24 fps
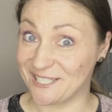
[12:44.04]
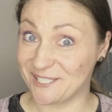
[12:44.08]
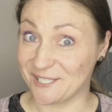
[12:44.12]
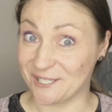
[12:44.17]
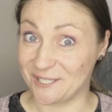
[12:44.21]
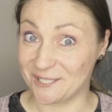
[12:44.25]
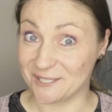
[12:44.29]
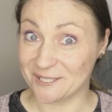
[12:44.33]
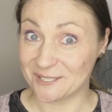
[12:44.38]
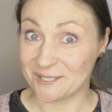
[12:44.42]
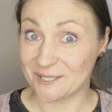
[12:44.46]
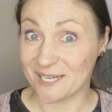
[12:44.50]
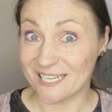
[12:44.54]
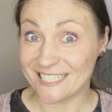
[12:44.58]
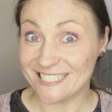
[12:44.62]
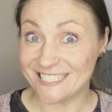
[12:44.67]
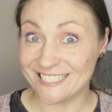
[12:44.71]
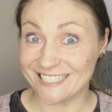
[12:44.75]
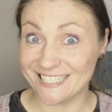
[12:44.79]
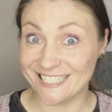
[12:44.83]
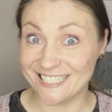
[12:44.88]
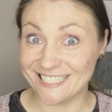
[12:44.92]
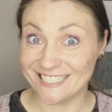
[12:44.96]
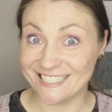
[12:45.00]
That's all the
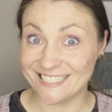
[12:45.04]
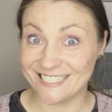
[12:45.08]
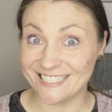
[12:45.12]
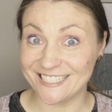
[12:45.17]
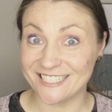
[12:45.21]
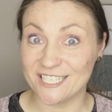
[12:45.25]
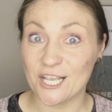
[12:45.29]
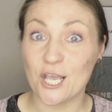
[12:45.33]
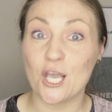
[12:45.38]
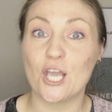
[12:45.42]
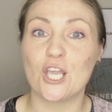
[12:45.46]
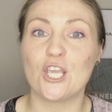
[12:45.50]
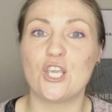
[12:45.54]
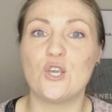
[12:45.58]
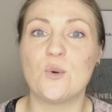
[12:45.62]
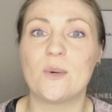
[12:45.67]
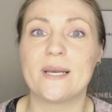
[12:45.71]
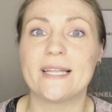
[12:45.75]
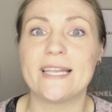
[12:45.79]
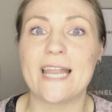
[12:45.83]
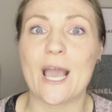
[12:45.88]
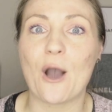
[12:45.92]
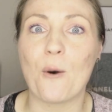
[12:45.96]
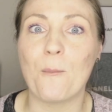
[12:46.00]
questions.
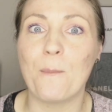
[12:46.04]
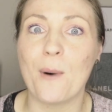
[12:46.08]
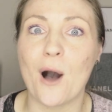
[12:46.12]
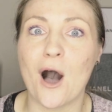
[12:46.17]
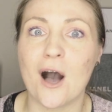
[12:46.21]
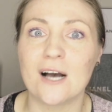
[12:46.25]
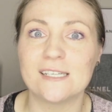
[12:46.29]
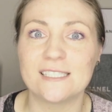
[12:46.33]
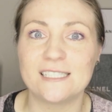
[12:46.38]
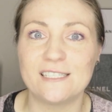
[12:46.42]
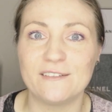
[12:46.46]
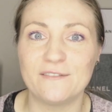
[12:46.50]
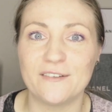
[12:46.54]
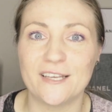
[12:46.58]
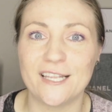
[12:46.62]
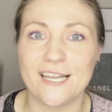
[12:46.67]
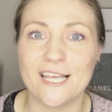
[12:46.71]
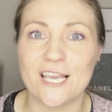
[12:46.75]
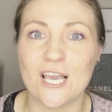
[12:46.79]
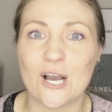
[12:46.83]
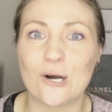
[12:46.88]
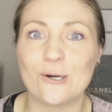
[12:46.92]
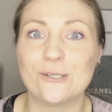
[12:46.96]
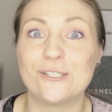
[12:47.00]
You can now pause
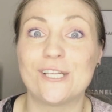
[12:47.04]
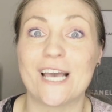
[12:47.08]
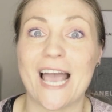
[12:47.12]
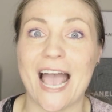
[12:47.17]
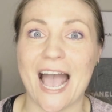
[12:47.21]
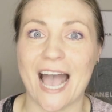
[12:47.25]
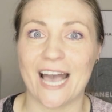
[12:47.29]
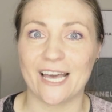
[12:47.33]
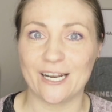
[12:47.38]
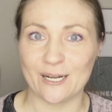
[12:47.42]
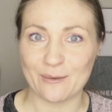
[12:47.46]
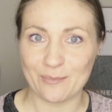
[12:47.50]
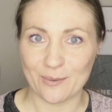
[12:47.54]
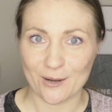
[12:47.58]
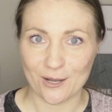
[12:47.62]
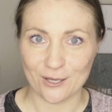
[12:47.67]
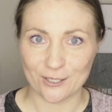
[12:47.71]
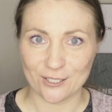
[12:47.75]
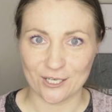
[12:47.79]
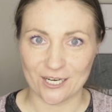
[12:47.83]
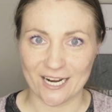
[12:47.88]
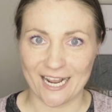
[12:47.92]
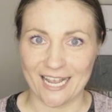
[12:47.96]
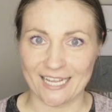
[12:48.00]
the video to add
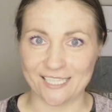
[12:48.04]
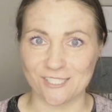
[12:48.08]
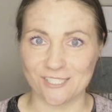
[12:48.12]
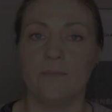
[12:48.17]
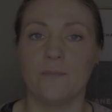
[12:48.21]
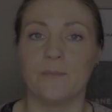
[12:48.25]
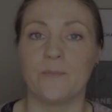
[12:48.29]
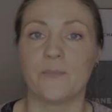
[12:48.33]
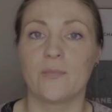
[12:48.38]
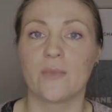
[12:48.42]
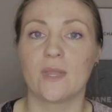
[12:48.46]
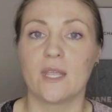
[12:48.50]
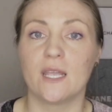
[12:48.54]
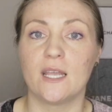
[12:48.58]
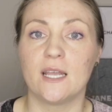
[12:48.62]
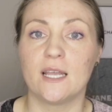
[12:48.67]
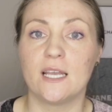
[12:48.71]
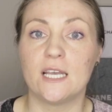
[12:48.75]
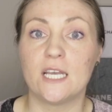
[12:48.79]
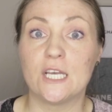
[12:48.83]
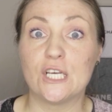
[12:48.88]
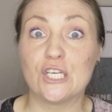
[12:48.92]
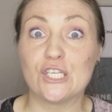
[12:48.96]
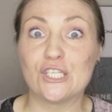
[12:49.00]
up all answers.
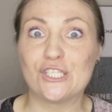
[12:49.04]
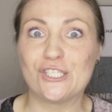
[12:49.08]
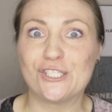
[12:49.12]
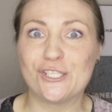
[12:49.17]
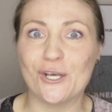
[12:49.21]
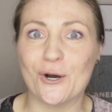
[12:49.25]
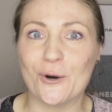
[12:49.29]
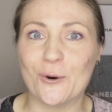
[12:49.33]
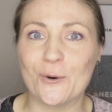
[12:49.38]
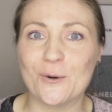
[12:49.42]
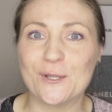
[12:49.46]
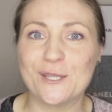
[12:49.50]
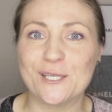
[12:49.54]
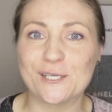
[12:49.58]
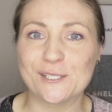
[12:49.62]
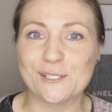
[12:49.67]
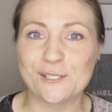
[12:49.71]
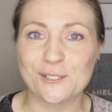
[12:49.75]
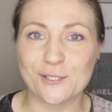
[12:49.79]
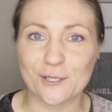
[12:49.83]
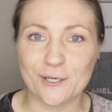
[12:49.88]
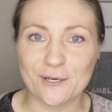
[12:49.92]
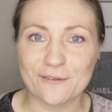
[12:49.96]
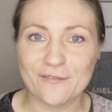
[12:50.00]
So the
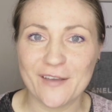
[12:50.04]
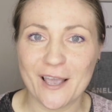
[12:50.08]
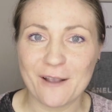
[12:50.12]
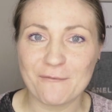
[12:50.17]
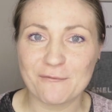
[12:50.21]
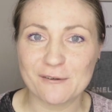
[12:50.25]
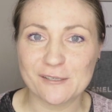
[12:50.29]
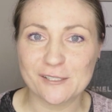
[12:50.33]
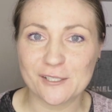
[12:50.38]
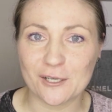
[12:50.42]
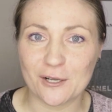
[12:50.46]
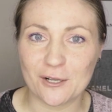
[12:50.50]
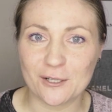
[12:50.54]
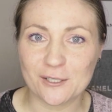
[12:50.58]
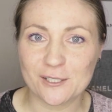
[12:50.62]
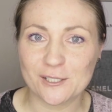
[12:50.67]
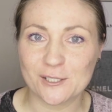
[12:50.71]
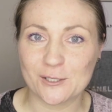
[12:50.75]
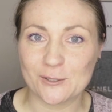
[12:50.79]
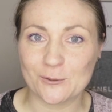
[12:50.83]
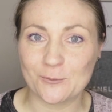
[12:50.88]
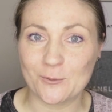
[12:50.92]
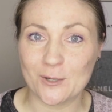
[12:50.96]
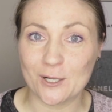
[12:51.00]
survey
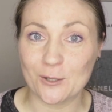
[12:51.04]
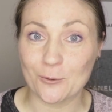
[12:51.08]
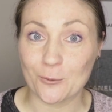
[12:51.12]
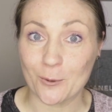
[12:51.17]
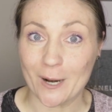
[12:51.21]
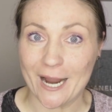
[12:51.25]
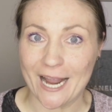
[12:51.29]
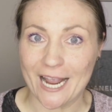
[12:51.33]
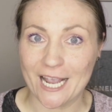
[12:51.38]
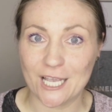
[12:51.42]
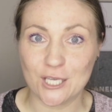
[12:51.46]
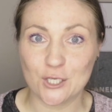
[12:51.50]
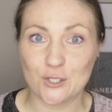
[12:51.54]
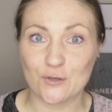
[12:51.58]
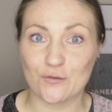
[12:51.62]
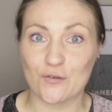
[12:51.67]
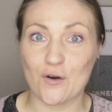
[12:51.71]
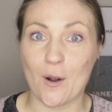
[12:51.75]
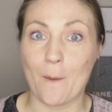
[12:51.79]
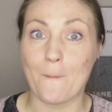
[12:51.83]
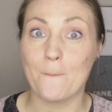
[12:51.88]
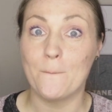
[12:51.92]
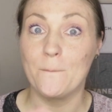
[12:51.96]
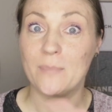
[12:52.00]
results will range
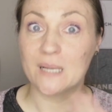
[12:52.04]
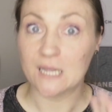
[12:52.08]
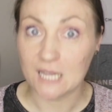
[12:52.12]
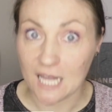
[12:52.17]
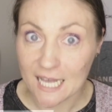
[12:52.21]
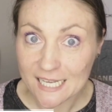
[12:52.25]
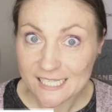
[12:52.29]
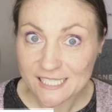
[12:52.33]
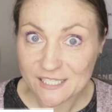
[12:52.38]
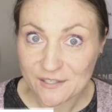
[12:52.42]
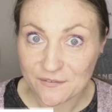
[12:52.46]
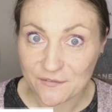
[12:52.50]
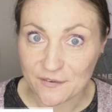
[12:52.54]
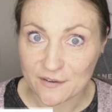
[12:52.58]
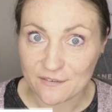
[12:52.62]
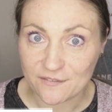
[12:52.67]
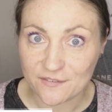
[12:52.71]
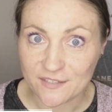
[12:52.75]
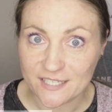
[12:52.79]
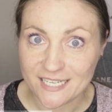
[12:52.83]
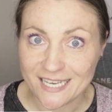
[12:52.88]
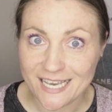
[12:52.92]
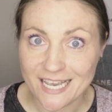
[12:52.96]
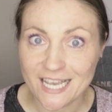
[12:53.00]
from
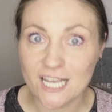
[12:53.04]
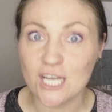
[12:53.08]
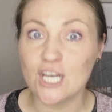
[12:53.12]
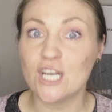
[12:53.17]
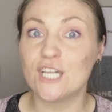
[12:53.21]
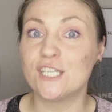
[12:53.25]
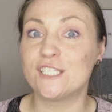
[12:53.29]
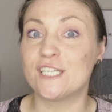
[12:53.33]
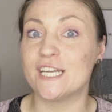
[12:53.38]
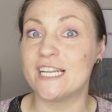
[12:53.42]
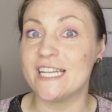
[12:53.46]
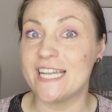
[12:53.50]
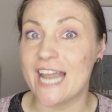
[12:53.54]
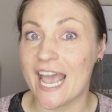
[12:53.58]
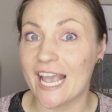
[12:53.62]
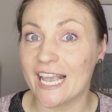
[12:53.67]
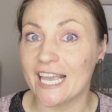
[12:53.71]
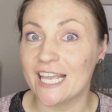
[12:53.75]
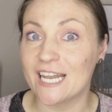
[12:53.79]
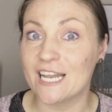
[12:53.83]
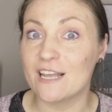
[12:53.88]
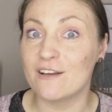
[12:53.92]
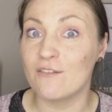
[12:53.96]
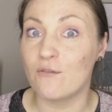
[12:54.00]
+50 to
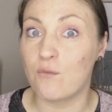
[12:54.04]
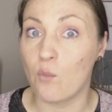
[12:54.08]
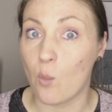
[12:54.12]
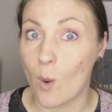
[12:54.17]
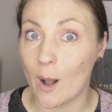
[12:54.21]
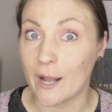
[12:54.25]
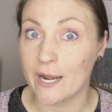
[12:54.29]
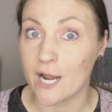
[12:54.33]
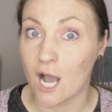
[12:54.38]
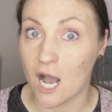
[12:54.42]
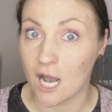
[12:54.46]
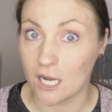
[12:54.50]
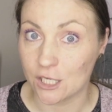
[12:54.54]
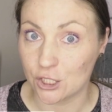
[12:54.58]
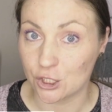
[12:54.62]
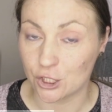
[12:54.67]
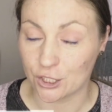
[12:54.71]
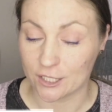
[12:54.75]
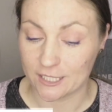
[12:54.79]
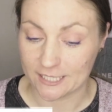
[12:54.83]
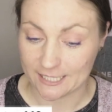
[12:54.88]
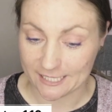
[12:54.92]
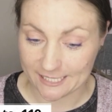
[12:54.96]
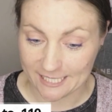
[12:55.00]

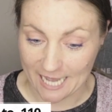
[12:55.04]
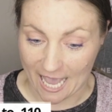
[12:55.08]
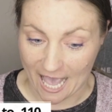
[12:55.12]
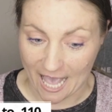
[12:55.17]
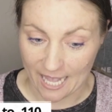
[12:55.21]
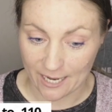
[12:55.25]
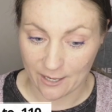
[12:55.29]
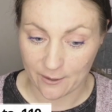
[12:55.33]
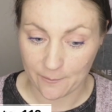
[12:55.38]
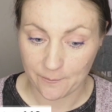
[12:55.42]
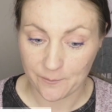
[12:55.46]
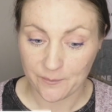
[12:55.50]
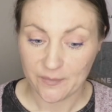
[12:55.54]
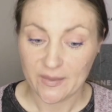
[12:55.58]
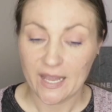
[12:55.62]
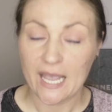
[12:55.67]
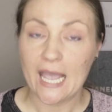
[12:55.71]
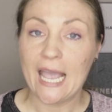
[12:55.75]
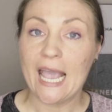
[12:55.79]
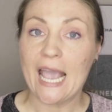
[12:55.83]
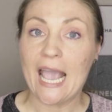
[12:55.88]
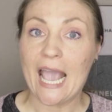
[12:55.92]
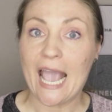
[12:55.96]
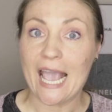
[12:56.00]
-110.
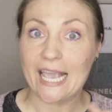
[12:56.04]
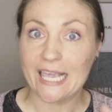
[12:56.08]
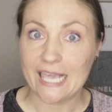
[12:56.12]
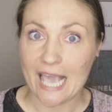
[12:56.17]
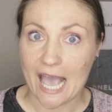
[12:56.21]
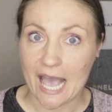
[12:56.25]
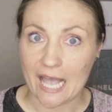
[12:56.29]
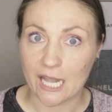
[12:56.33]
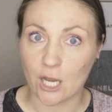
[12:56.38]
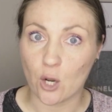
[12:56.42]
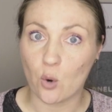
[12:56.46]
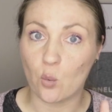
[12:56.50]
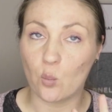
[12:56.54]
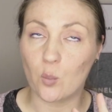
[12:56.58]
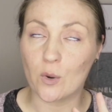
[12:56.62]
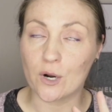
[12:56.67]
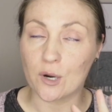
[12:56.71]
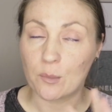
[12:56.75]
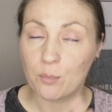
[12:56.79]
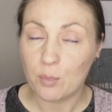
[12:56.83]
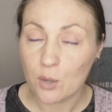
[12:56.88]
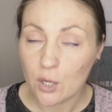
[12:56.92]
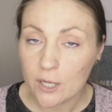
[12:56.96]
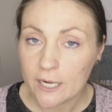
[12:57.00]
Again,
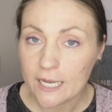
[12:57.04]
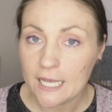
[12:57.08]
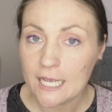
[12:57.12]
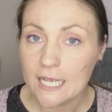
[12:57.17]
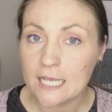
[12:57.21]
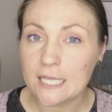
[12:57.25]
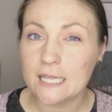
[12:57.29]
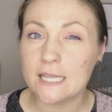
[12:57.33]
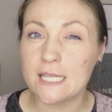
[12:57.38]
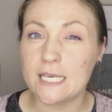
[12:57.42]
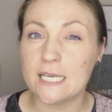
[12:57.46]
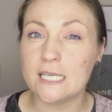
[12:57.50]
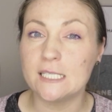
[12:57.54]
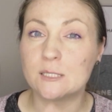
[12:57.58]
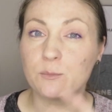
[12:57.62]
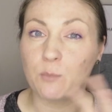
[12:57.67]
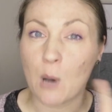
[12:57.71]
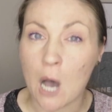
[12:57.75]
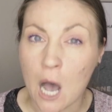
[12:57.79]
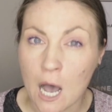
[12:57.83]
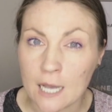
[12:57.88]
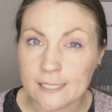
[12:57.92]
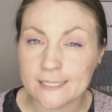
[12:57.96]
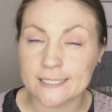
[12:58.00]
we're putting these
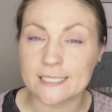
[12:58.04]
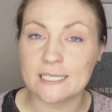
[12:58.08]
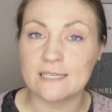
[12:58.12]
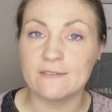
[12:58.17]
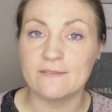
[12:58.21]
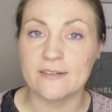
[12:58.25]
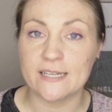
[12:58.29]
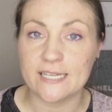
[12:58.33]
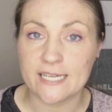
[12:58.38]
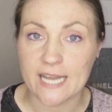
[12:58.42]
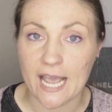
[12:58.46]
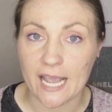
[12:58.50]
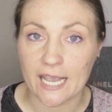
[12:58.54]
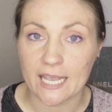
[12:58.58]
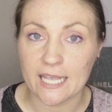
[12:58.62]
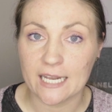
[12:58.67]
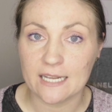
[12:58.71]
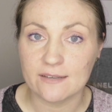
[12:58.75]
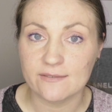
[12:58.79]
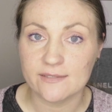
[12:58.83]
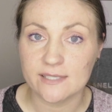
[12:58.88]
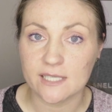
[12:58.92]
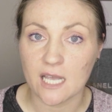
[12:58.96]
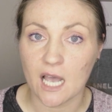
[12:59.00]
positive and
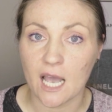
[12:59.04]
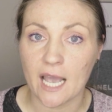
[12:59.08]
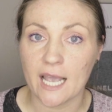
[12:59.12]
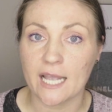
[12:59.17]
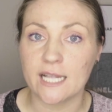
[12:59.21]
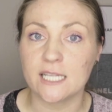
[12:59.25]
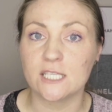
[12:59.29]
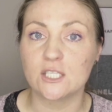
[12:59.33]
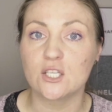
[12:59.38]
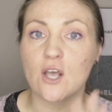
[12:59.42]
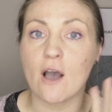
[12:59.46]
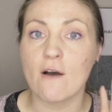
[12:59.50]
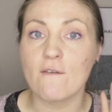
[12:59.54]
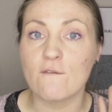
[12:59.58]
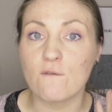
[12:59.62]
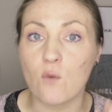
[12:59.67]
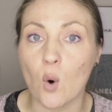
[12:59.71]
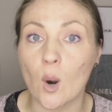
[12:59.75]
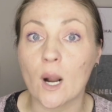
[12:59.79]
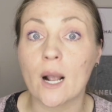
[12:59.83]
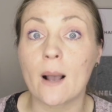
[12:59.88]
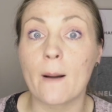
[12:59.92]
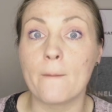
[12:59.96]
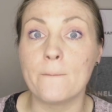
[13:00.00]
negative signs
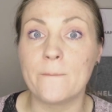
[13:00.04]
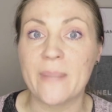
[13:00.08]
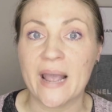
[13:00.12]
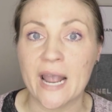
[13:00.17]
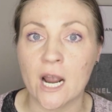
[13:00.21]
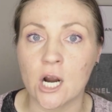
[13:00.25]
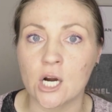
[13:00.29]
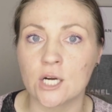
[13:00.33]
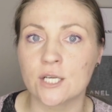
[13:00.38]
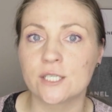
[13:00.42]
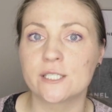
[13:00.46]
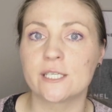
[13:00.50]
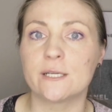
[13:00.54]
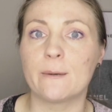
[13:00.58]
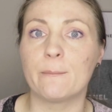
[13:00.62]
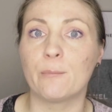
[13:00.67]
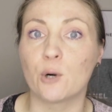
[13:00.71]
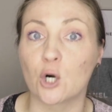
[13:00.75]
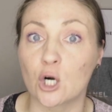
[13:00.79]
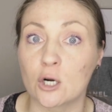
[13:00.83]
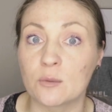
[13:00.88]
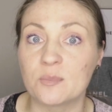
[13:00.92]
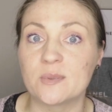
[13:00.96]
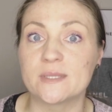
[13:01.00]
for comparison
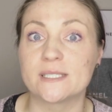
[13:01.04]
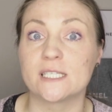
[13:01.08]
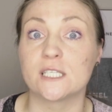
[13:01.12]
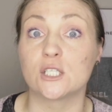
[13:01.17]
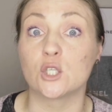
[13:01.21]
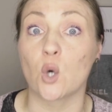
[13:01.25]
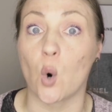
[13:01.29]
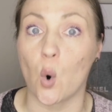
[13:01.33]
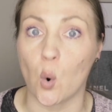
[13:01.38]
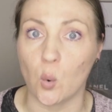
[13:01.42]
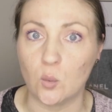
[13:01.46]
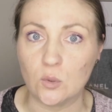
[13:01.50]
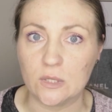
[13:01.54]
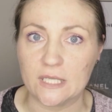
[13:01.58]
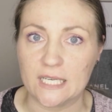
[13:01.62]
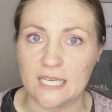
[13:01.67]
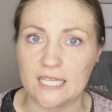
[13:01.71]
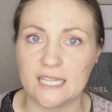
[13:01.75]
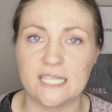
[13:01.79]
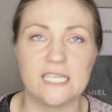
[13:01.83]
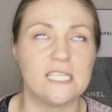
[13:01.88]
purposes only.